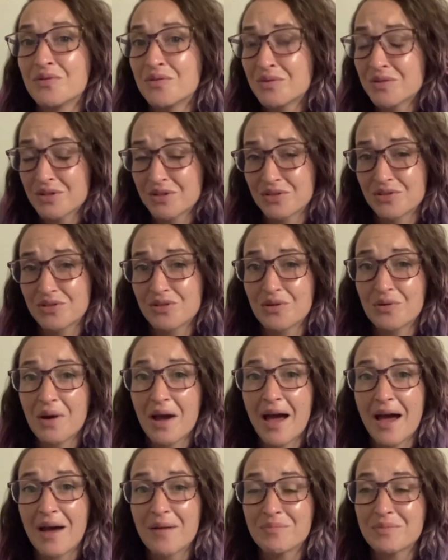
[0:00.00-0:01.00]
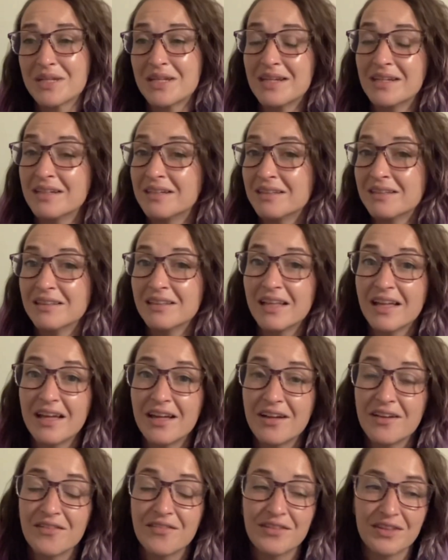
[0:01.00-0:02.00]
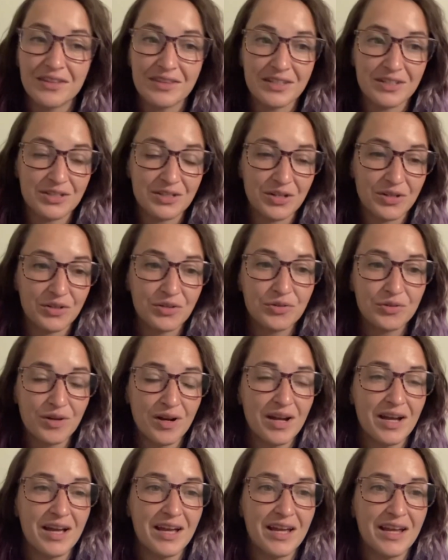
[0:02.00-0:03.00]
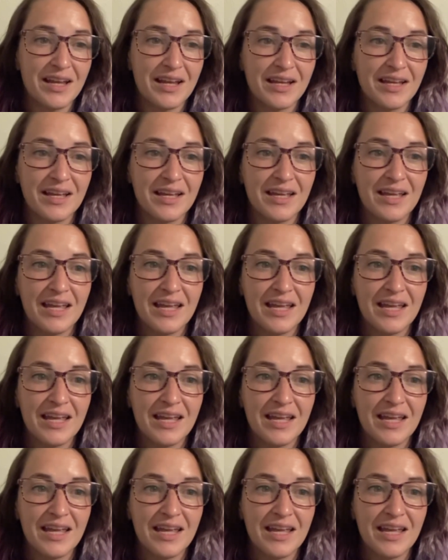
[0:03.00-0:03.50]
and they're so happy and in love that they start crying,